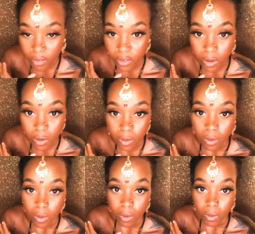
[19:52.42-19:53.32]
of you.
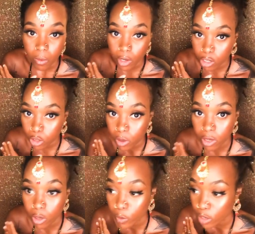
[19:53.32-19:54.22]
when you're
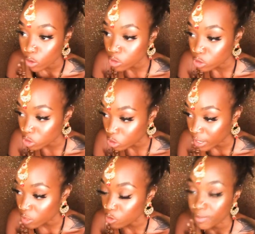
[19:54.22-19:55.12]
trying
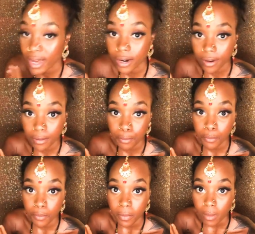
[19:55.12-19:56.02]
to do better,
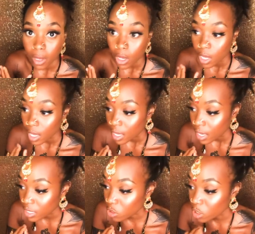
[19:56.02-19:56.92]

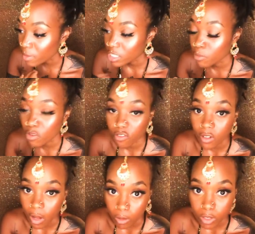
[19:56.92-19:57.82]
it's going to mess up your
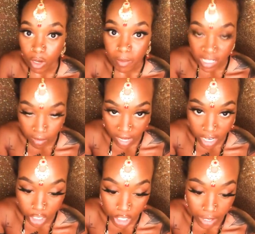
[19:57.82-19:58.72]
flow. It's going to mess up your
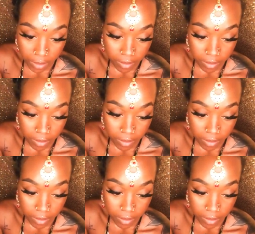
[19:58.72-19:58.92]
energy.